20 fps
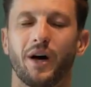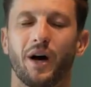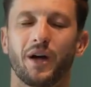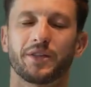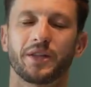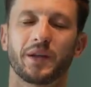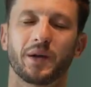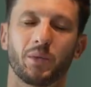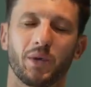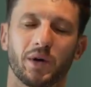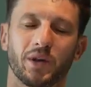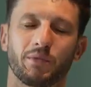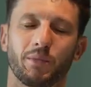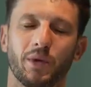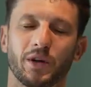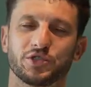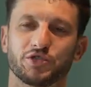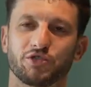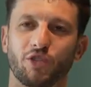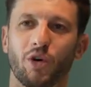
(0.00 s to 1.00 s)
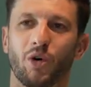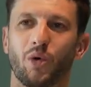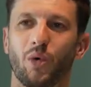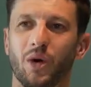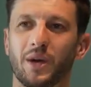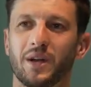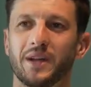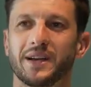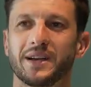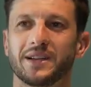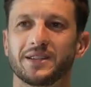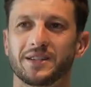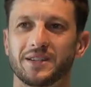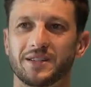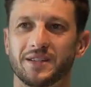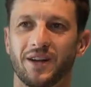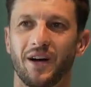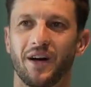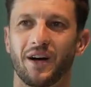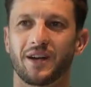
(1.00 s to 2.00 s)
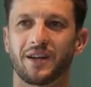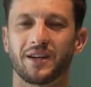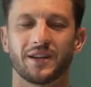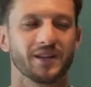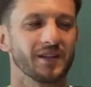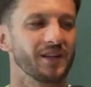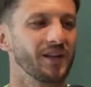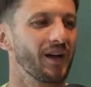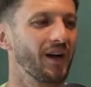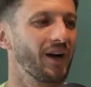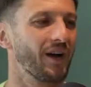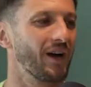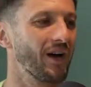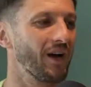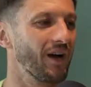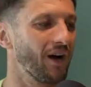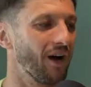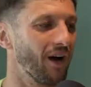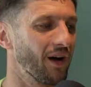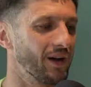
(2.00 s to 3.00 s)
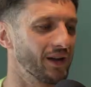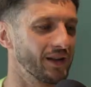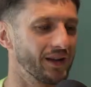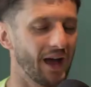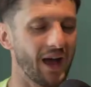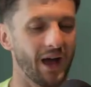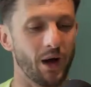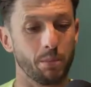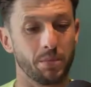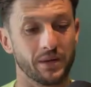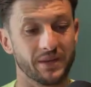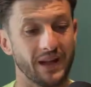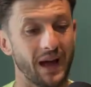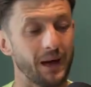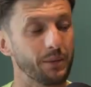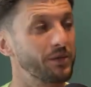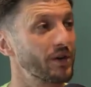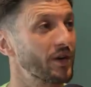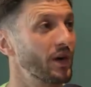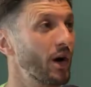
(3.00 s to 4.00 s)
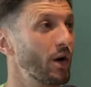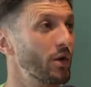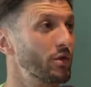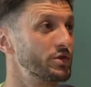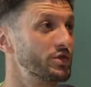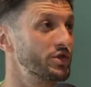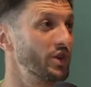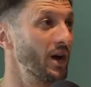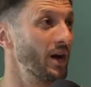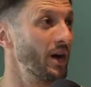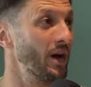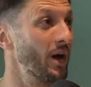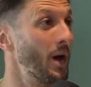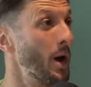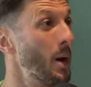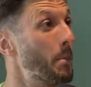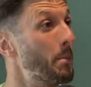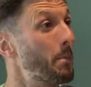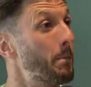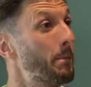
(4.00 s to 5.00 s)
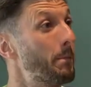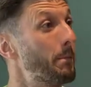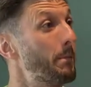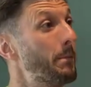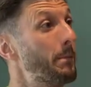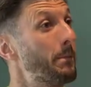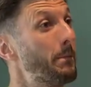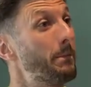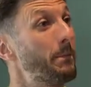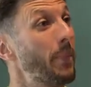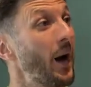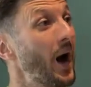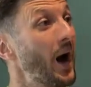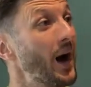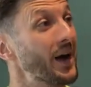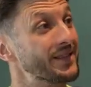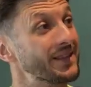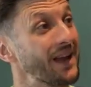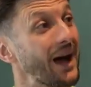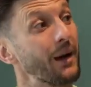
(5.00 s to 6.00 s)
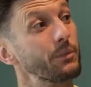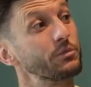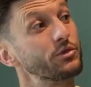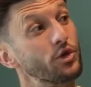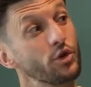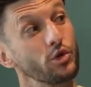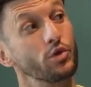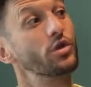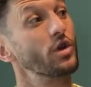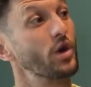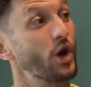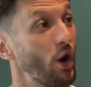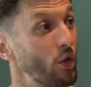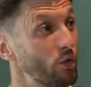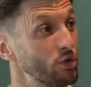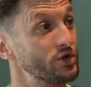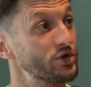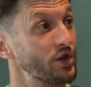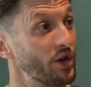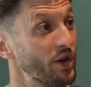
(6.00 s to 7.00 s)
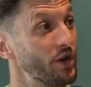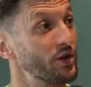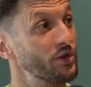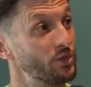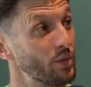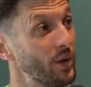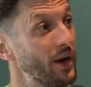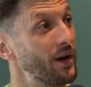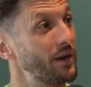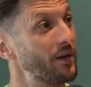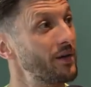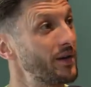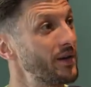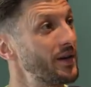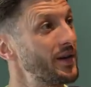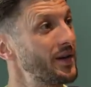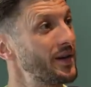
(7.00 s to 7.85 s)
I think one of my strong qualities is that I can help adapt to culture, but adapt to the culture as well.